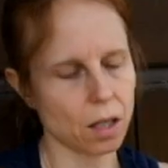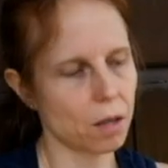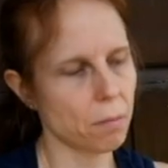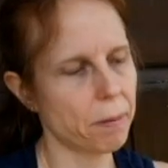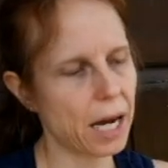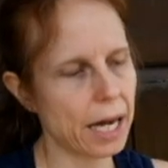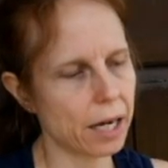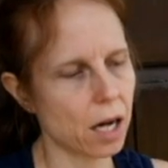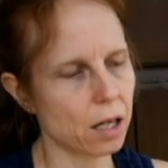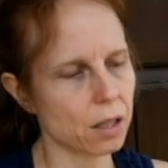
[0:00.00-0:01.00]

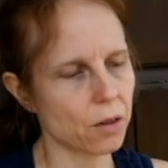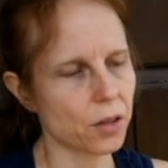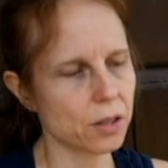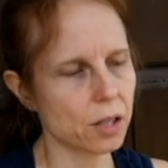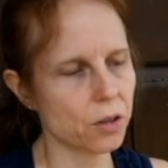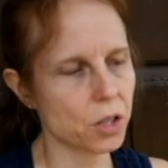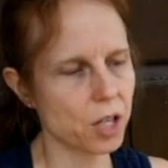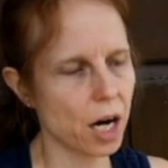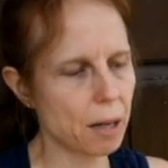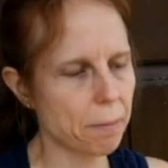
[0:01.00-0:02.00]
the
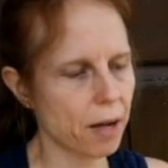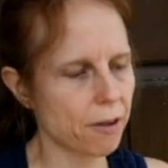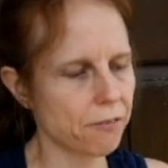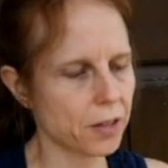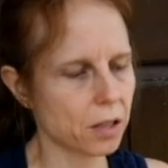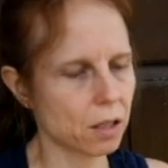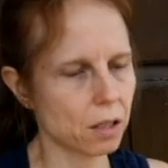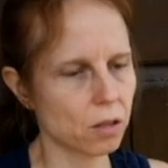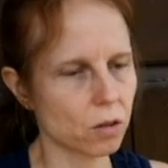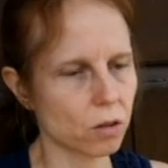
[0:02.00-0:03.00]
tarp, I
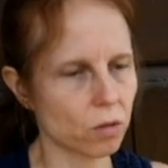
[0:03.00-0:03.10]
feel,